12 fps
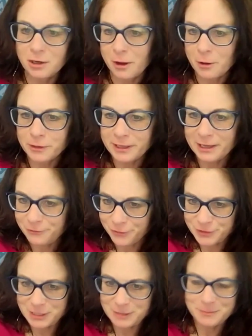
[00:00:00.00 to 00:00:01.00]
I only have
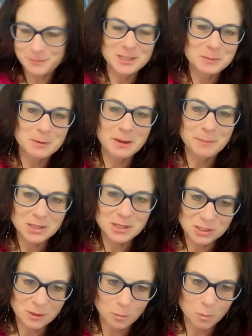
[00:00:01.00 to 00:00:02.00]
15 minutes, but I
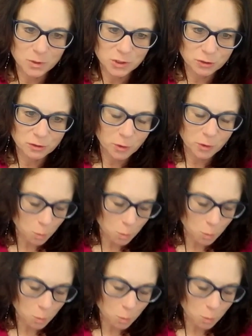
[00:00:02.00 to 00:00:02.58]
mentioned that once you're an